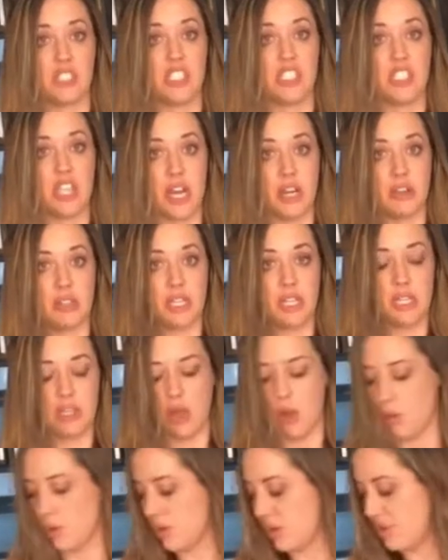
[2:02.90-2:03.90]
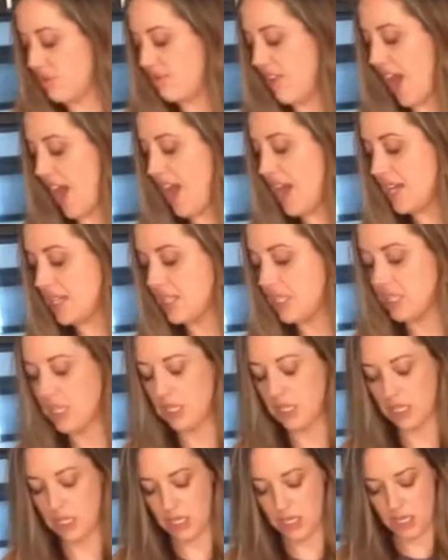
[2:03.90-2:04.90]
which is generally lower in fat,
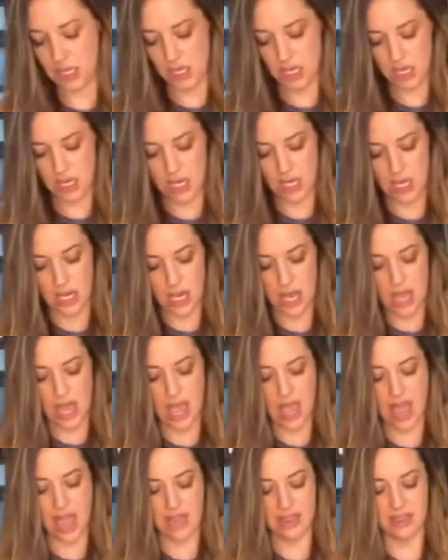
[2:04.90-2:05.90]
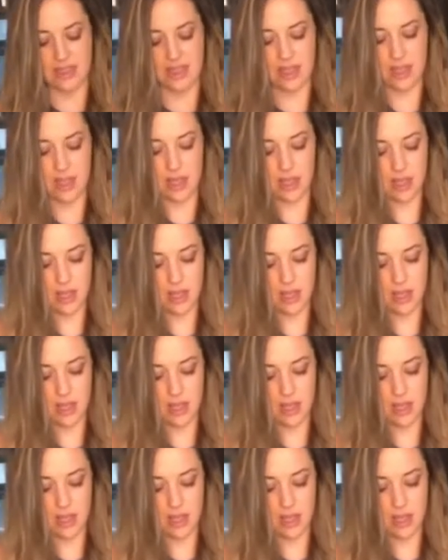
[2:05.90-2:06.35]
and